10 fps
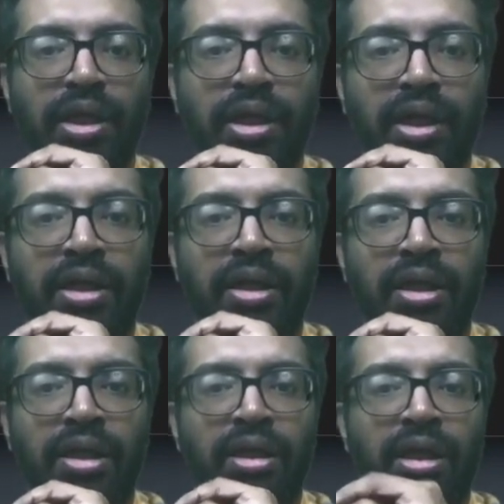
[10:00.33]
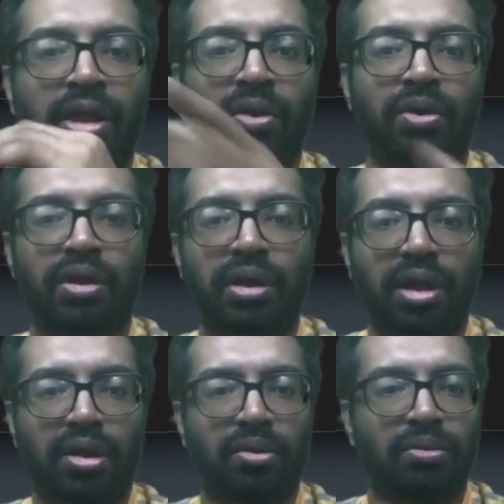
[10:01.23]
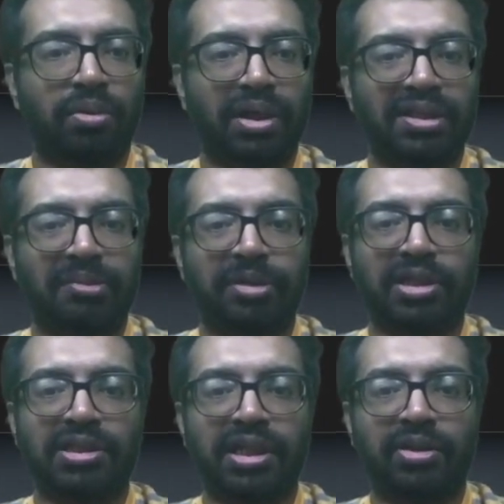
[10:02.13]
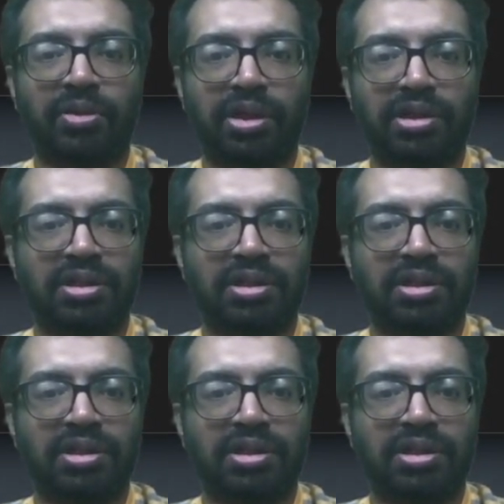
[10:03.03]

Right. Now, what has happened is that, okay, this